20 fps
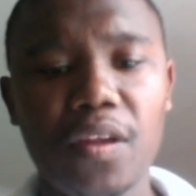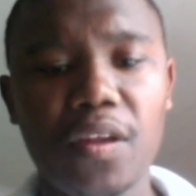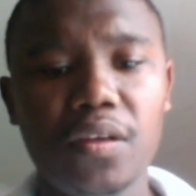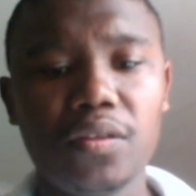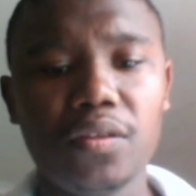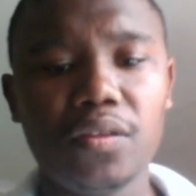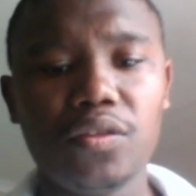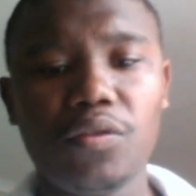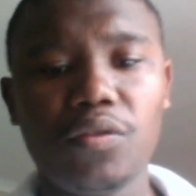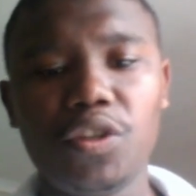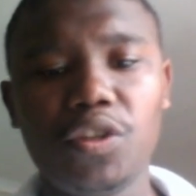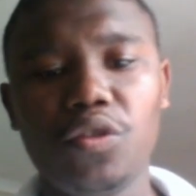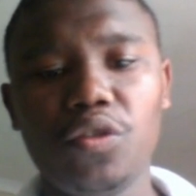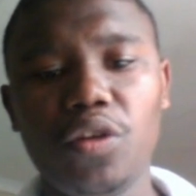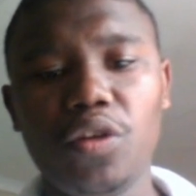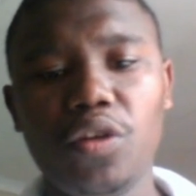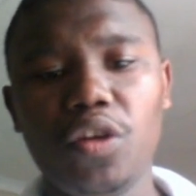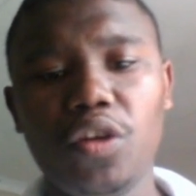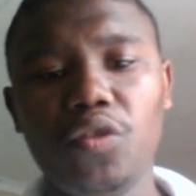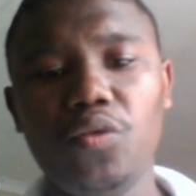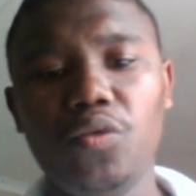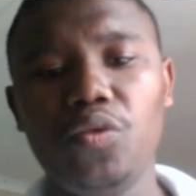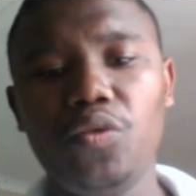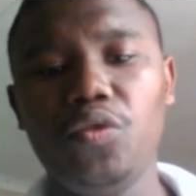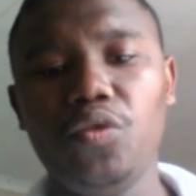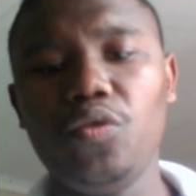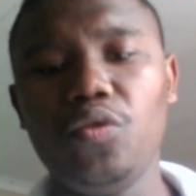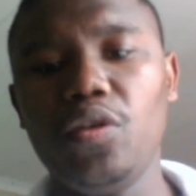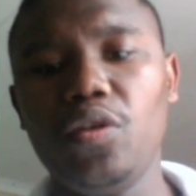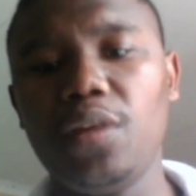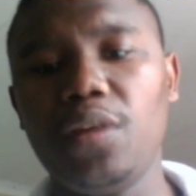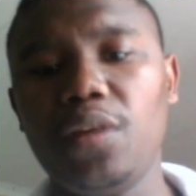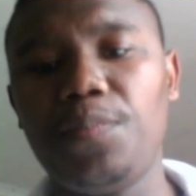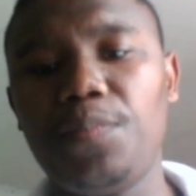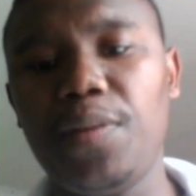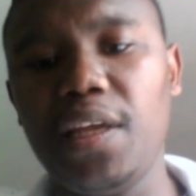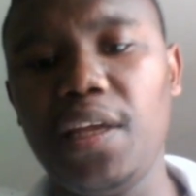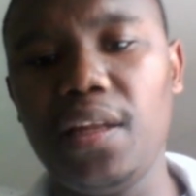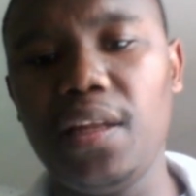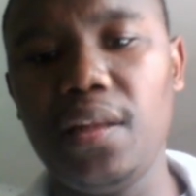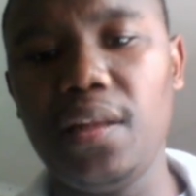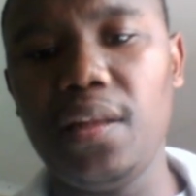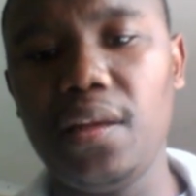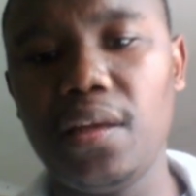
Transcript: So what you're gonna do, you're gonna pin